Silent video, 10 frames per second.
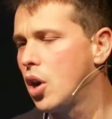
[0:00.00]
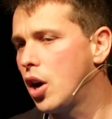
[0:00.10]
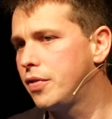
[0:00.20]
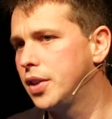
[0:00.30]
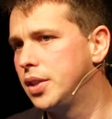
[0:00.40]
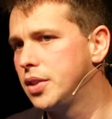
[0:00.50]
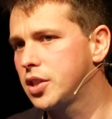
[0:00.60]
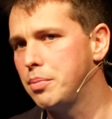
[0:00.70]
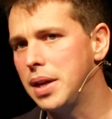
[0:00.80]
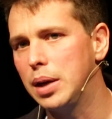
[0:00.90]
Often
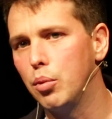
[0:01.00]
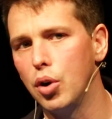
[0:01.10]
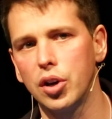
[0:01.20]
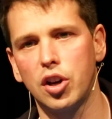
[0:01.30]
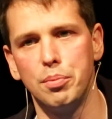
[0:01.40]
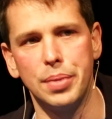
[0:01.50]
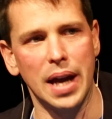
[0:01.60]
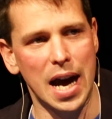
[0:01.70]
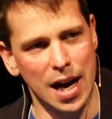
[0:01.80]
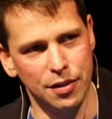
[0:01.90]
submitting work on
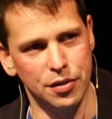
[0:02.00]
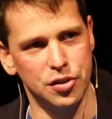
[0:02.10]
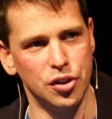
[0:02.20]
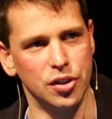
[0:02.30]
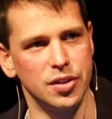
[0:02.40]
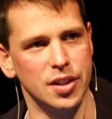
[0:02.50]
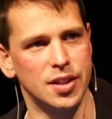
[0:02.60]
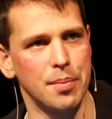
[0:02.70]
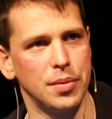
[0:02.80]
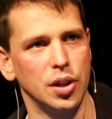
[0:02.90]
behalf of students is
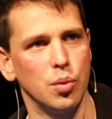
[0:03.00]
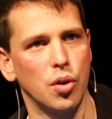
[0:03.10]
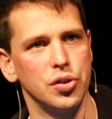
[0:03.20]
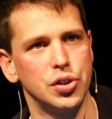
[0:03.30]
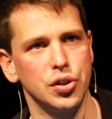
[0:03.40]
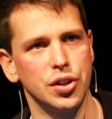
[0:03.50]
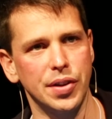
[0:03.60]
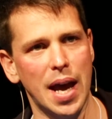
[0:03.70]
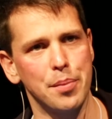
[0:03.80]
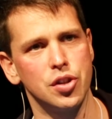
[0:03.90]
something you want to do to
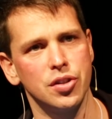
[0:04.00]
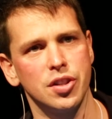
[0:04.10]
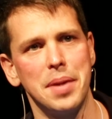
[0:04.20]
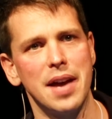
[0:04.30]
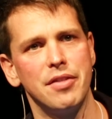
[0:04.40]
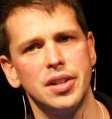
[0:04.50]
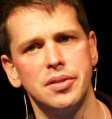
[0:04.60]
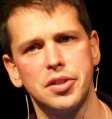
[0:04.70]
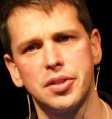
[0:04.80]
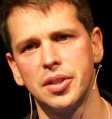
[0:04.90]
capture some
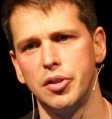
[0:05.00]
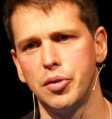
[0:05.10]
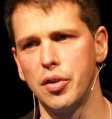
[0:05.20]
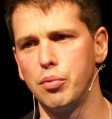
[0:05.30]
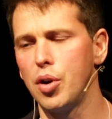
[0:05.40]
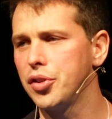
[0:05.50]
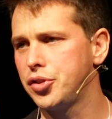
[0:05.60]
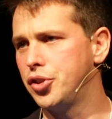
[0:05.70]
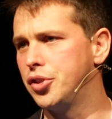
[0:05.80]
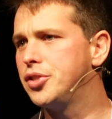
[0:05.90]
evidence of what the
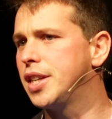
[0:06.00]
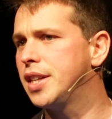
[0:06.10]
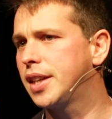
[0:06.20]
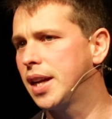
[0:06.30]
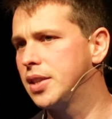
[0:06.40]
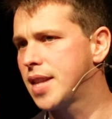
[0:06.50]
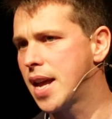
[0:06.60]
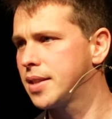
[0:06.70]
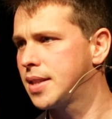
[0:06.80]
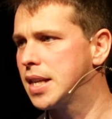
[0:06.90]
student did against
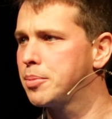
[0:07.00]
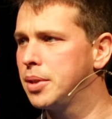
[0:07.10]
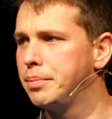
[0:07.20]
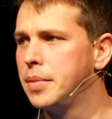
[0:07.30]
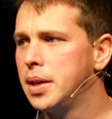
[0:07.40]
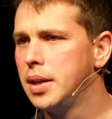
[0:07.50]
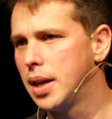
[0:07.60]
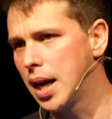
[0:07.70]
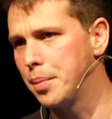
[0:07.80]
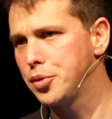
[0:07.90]
that assessment.
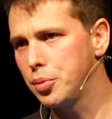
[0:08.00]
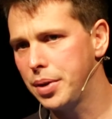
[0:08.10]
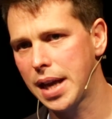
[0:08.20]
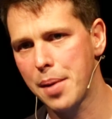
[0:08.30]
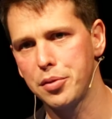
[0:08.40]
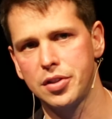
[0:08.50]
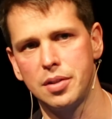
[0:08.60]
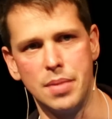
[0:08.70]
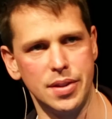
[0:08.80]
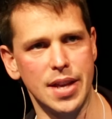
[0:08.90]
So being able to
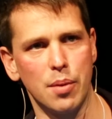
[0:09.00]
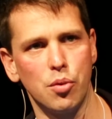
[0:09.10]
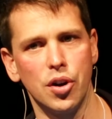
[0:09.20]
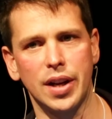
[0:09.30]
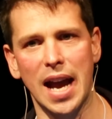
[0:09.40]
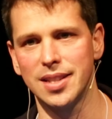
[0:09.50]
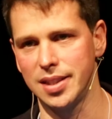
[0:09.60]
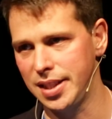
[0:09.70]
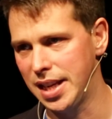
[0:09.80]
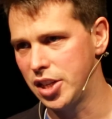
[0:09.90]
submit that work as
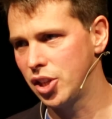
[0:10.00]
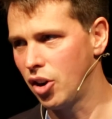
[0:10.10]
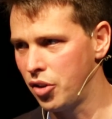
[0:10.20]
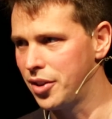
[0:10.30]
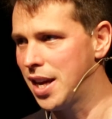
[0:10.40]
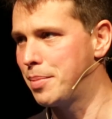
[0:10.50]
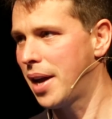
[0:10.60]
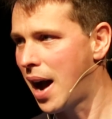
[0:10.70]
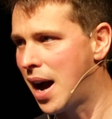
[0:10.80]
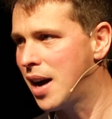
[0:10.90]
a teacher on their
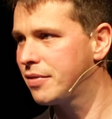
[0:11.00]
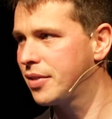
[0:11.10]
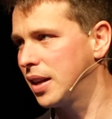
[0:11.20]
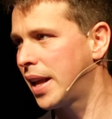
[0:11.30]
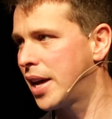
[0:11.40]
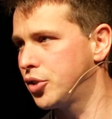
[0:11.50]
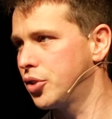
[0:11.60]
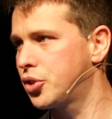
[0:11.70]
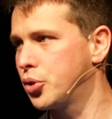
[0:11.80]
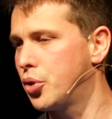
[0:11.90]
behalf allows you
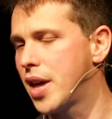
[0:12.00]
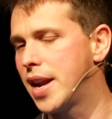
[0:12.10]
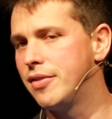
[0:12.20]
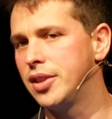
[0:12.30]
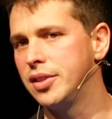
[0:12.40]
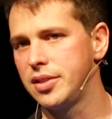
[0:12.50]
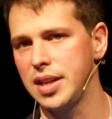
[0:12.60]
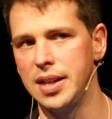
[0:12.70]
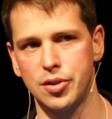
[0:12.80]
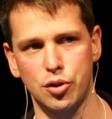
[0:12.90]
to store that evidence
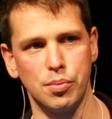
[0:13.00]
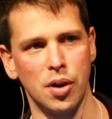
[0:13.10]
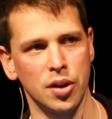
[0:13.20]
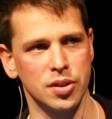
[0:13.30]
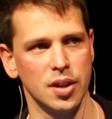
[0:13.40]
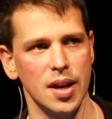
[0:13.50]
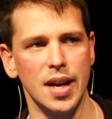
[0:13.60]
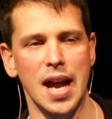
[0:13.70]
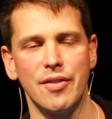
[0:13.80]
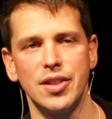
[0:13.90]
in Schoolbox
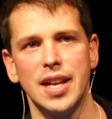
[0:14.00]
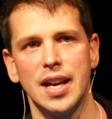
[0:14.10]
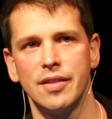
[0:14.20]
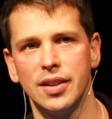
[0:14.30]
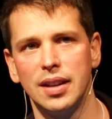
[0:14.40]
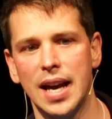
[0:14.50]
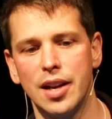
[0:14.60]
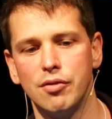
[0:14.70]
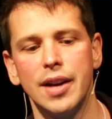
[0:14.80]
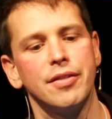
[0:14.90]
and have it there for
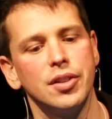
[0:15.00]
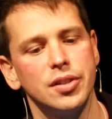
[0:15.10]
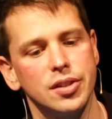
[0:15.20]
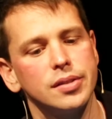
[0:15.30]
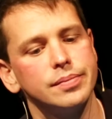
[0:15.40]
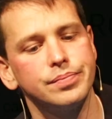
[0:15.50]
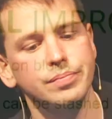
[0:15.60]
later reference.